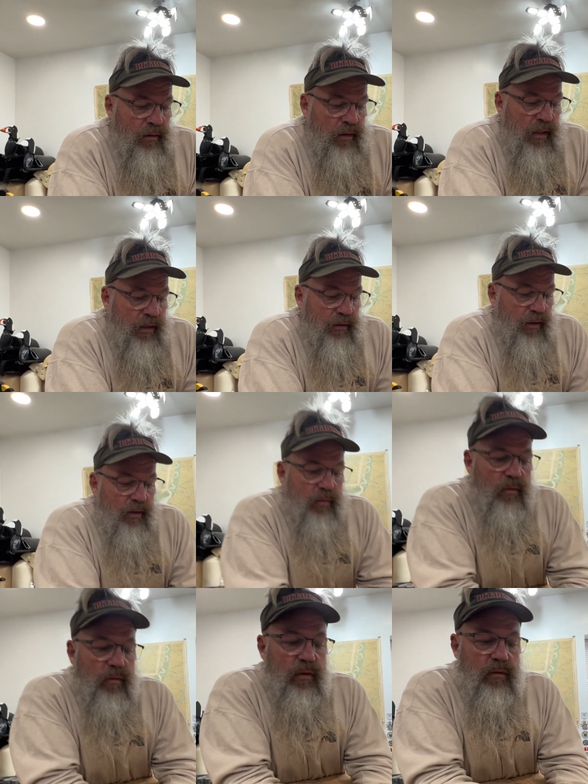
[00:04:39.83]
and
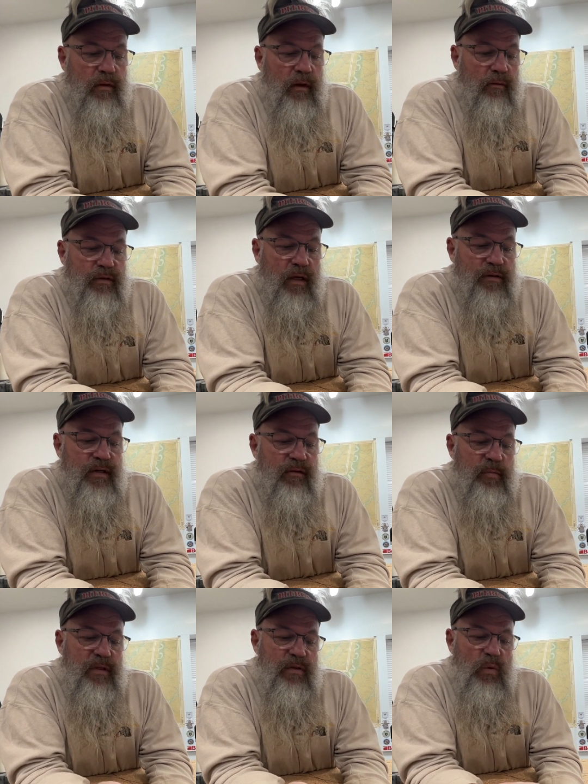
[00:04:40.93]
I'll save the
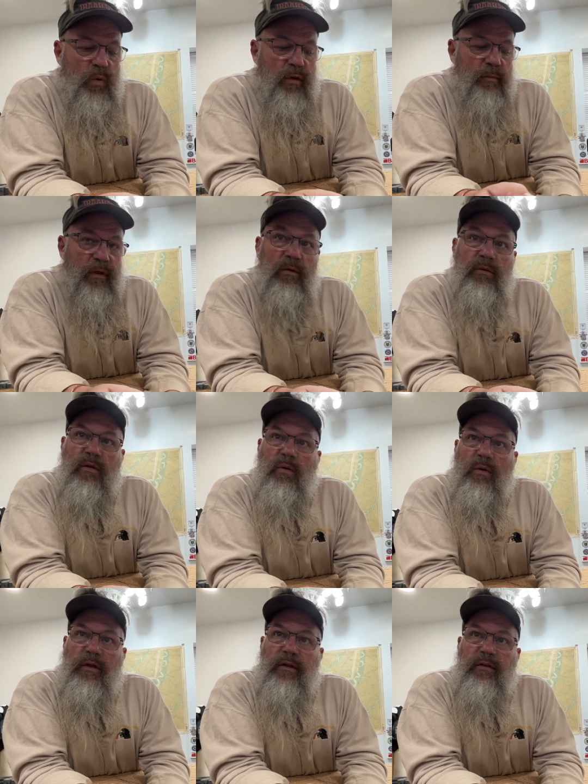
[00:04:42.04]
piece of cork and we glue the
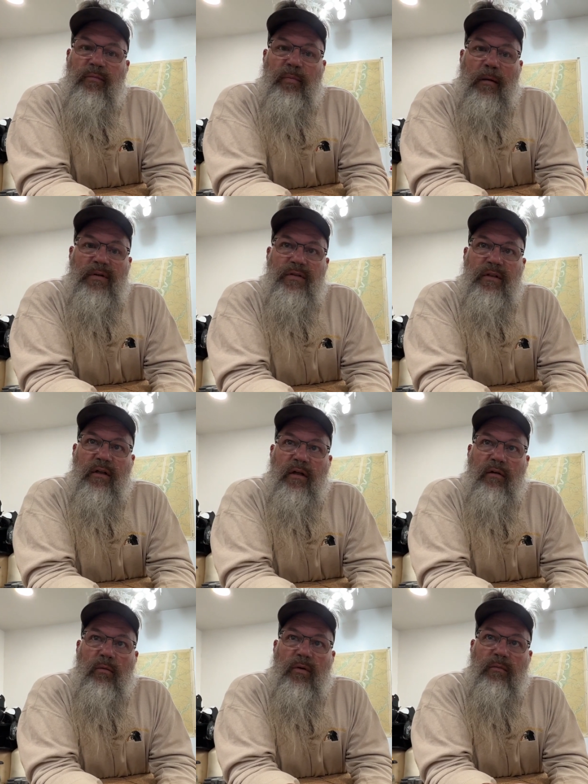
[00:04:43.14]
cork in. You've probably seen it done
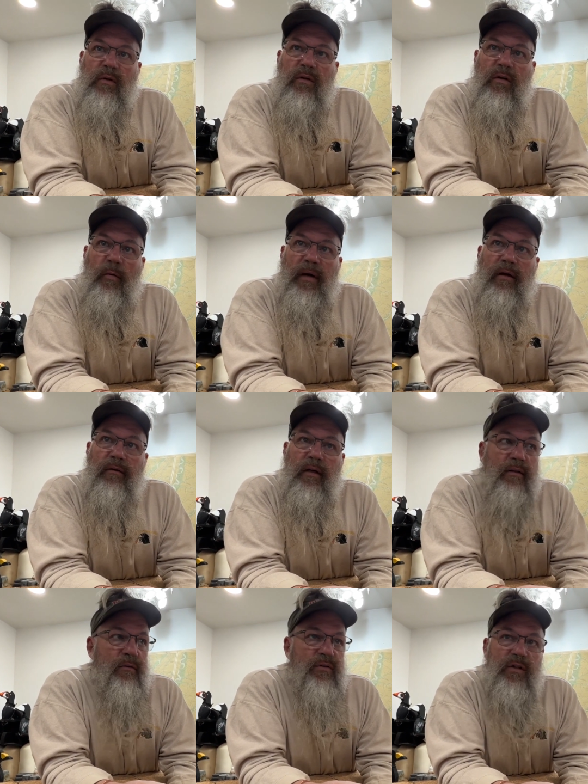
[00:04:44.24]
it with, you come out and
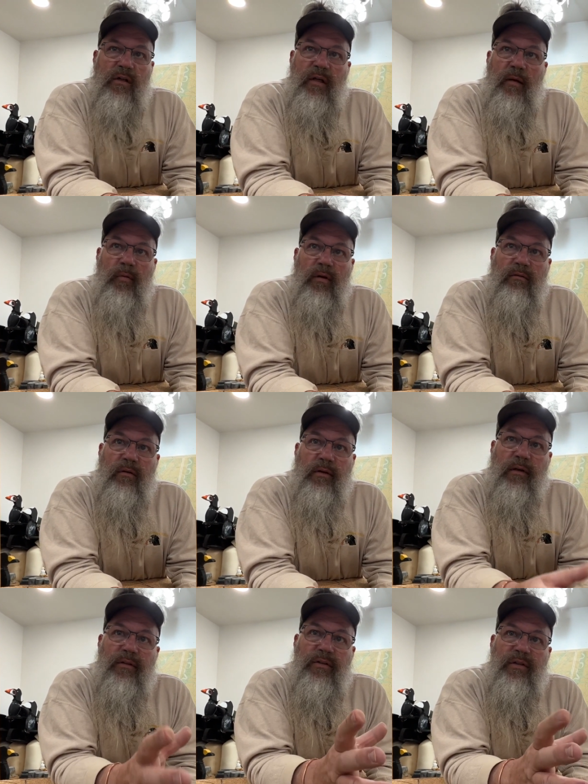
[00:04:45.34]
like there's duct tape all over everything.
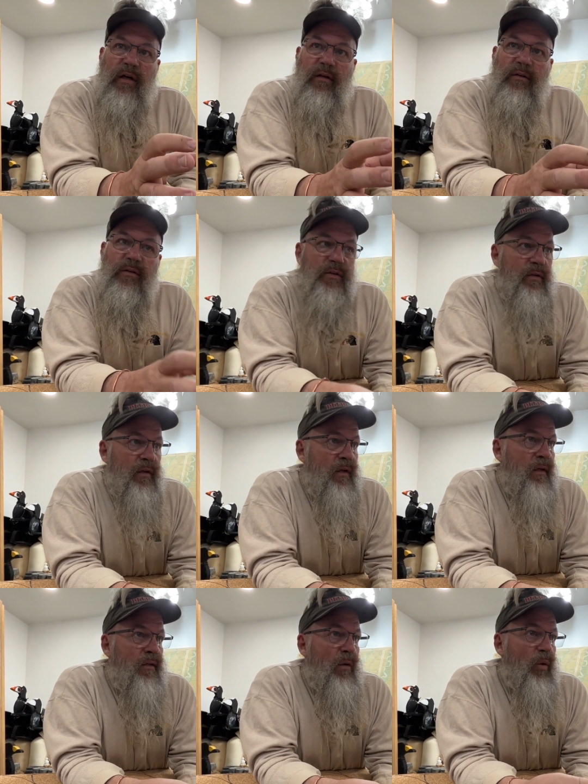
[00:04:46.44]
You just kind of use it
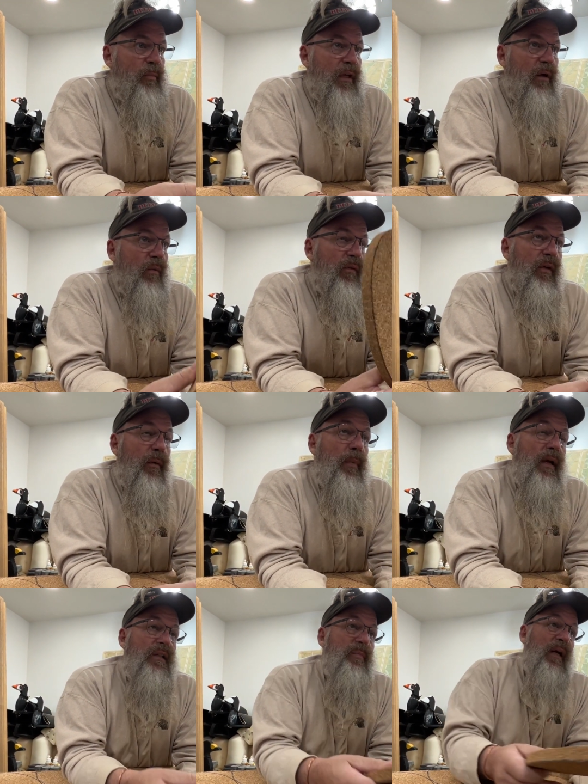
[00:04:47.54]
to hold them in there for the
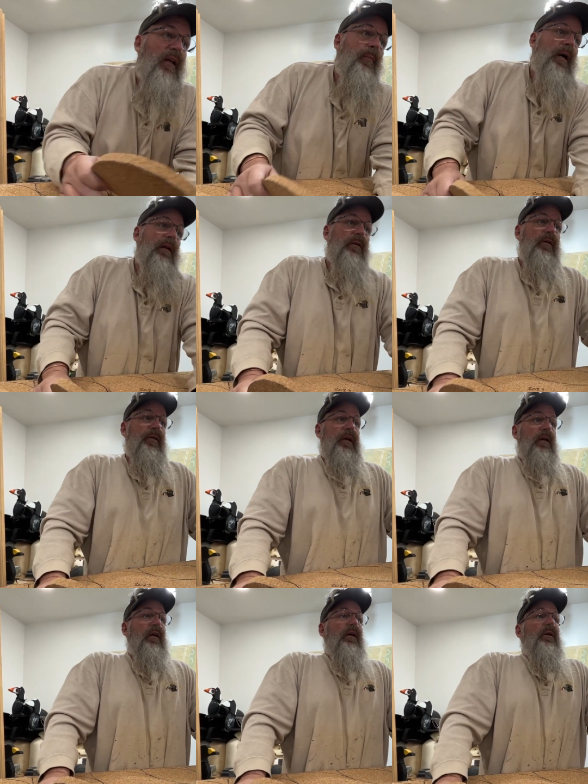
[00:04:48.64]
expanding polyurethane
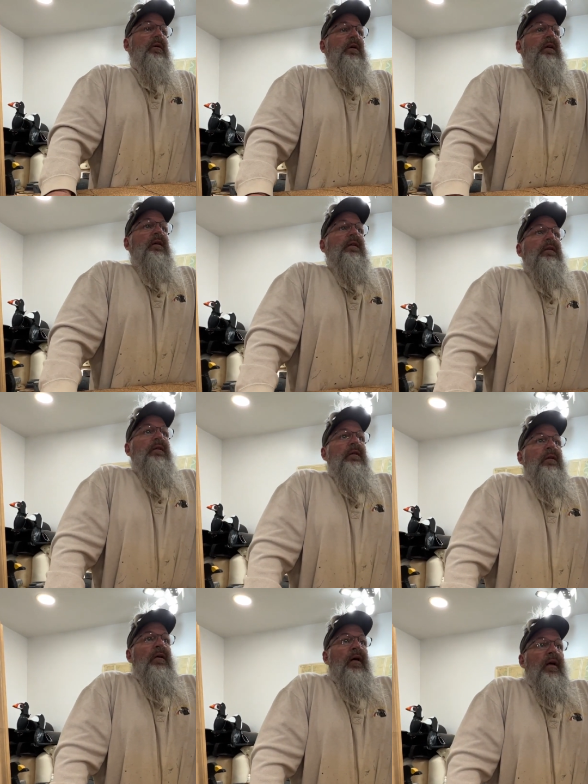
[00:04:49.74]
glue.
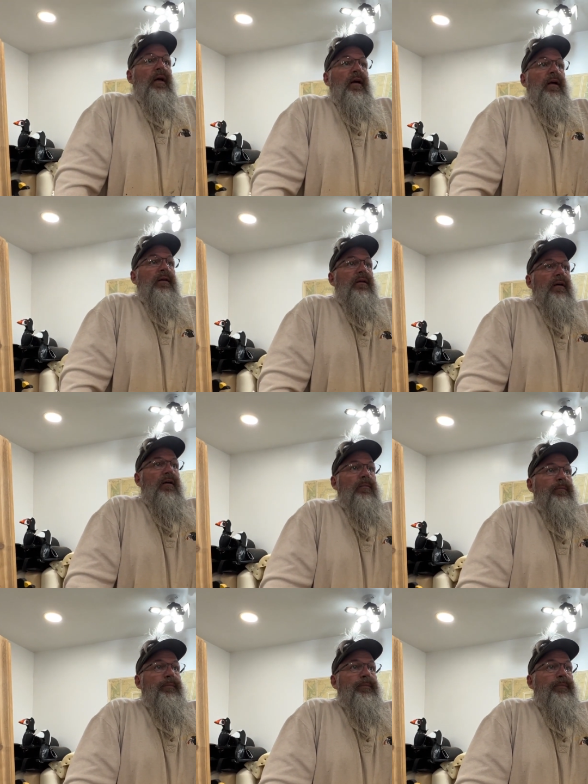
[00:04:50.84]
And
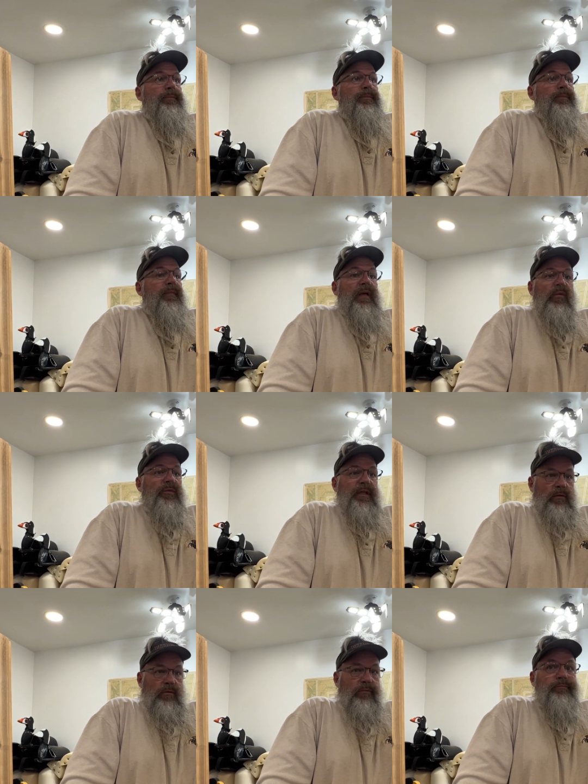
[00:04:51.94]
it won't take
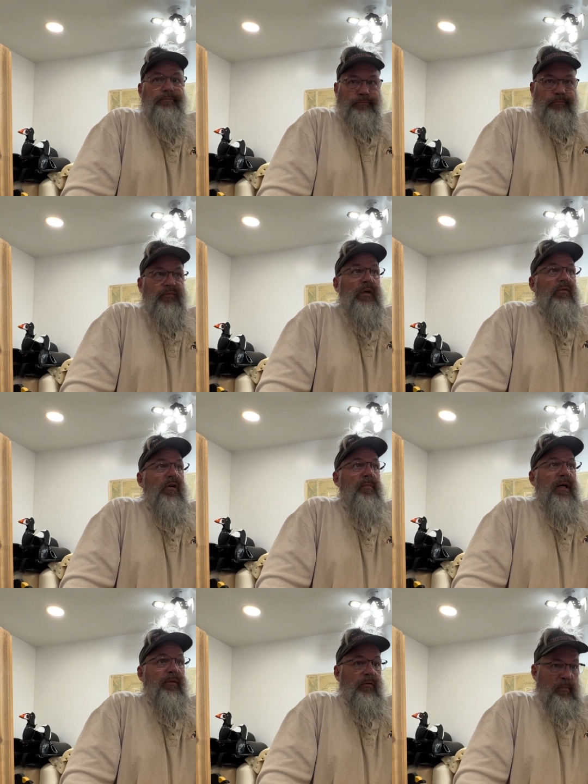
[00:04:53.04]
long. I'll run them
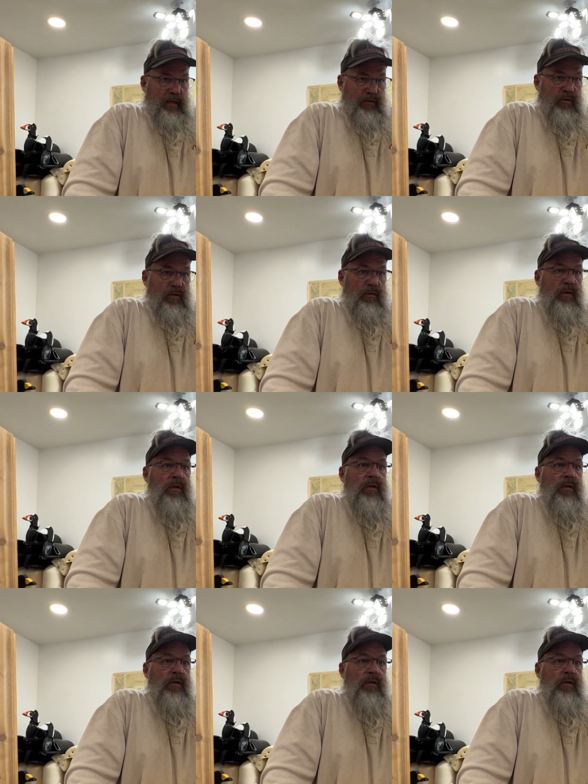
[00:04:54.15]
back through the bandsaw,